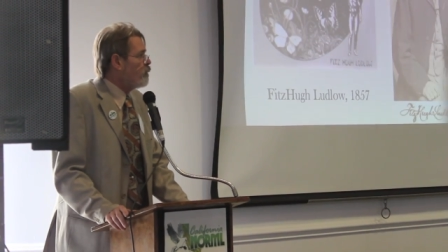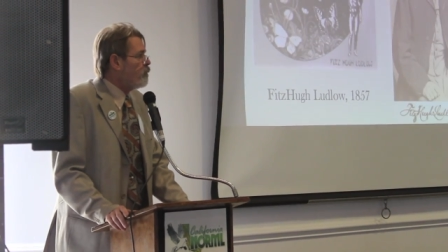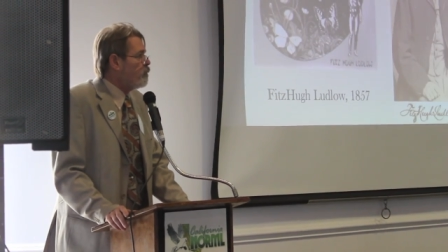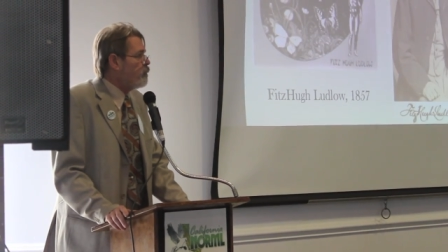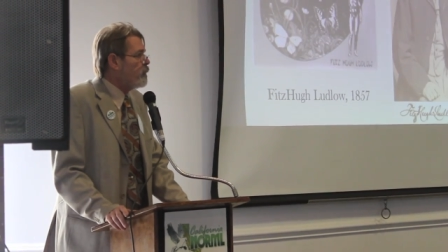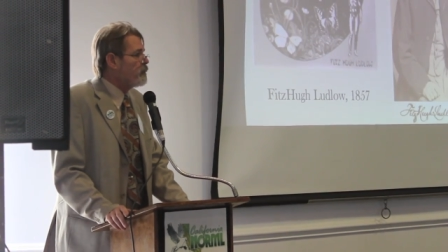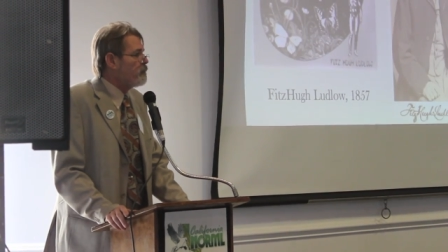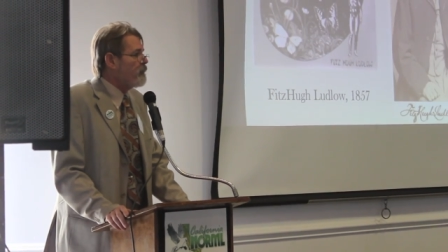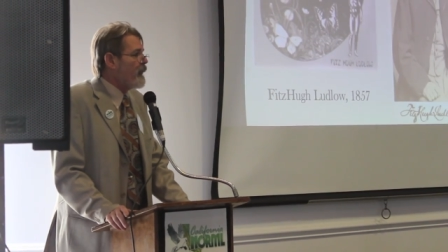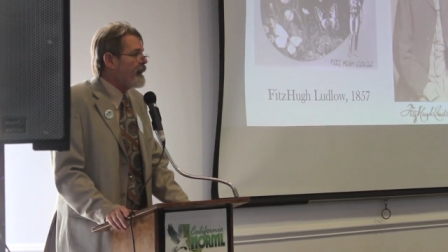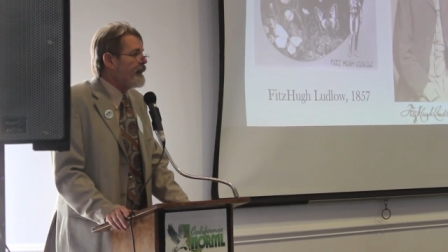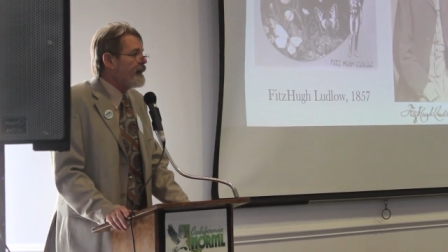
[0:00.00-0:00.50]

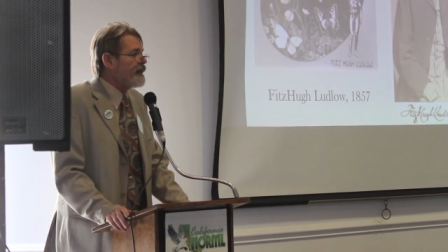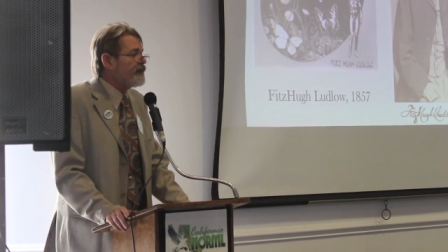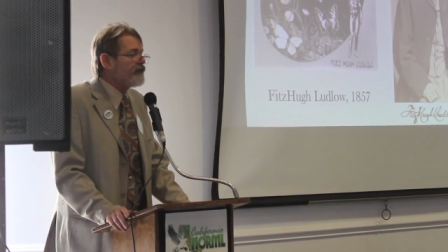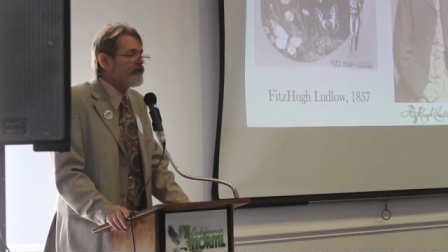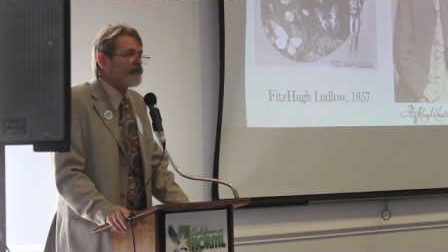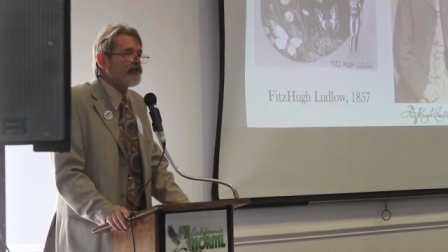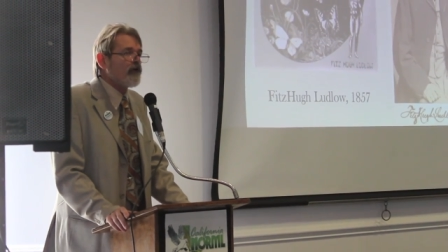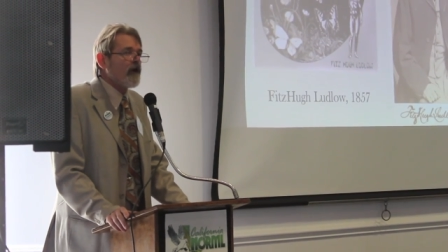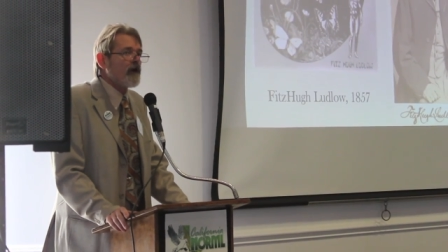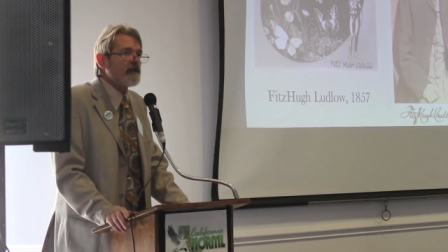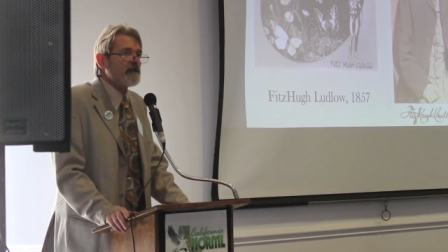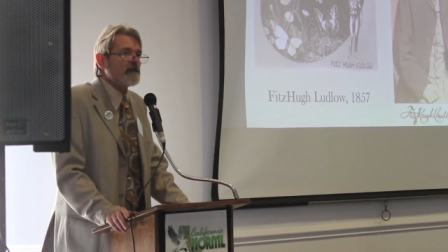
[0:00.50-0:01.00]
we're ready to
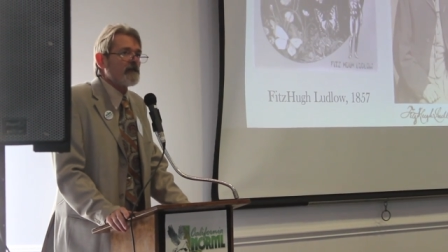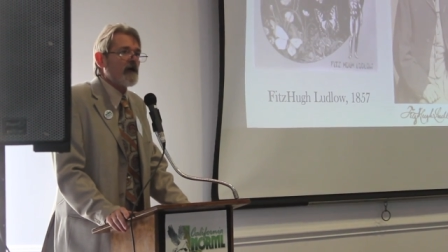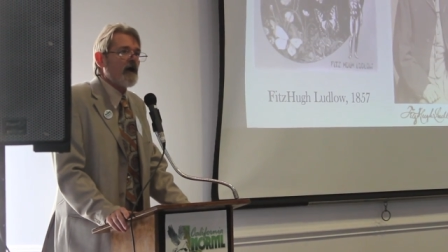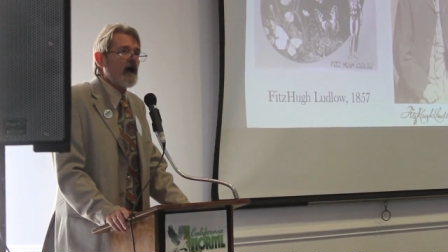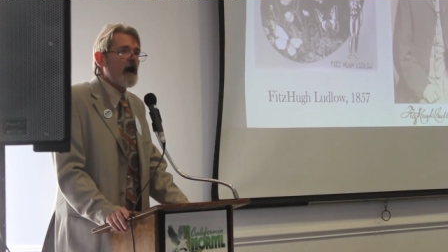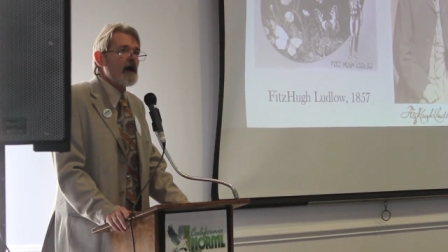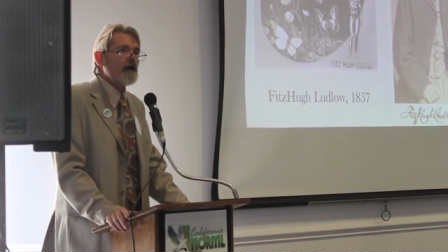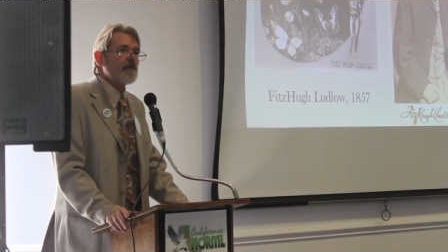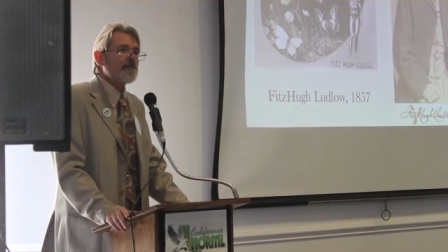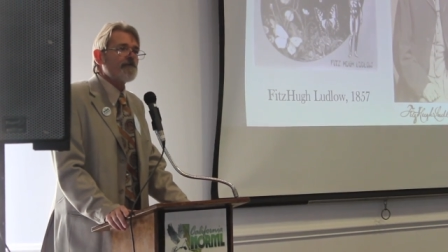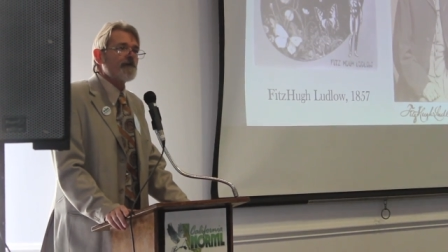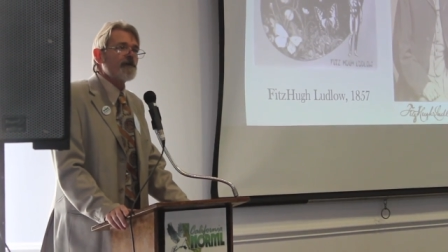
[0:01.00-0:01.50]
start the
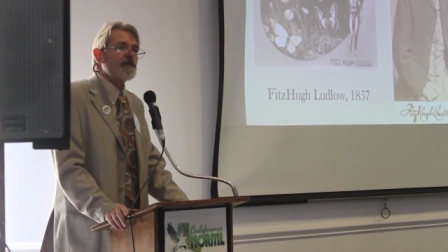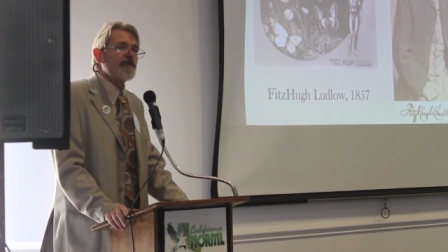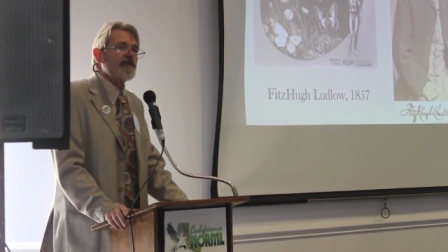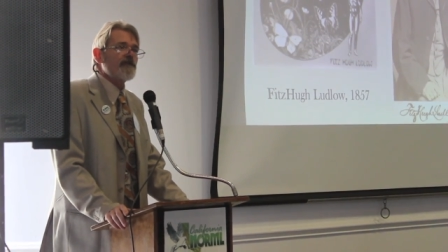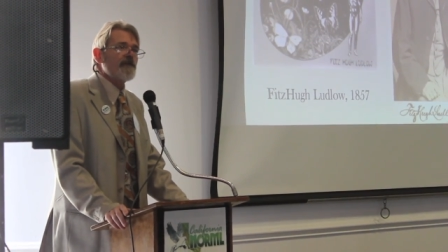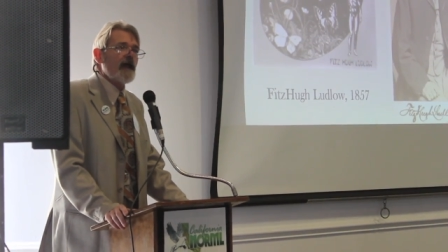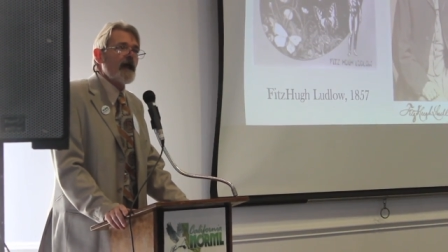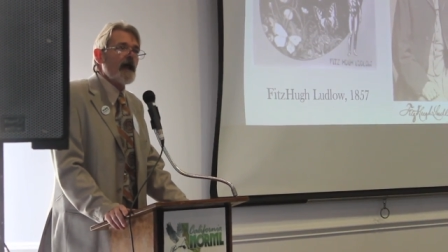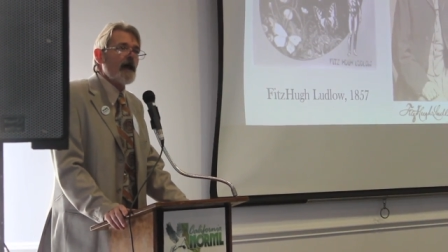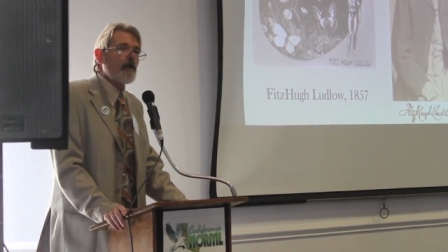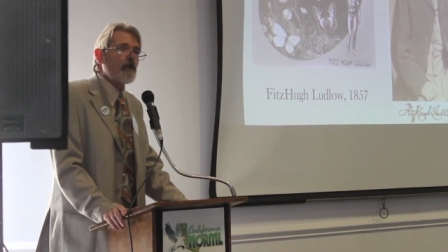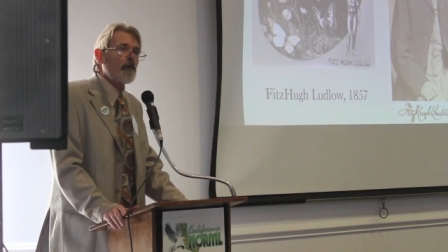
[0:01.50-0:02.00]
conference
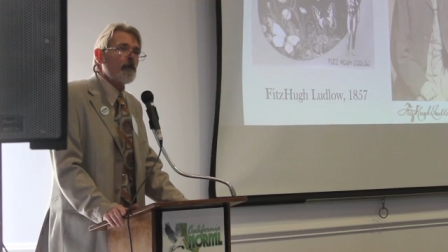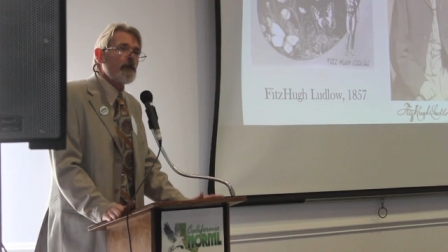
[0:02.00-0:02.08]
now,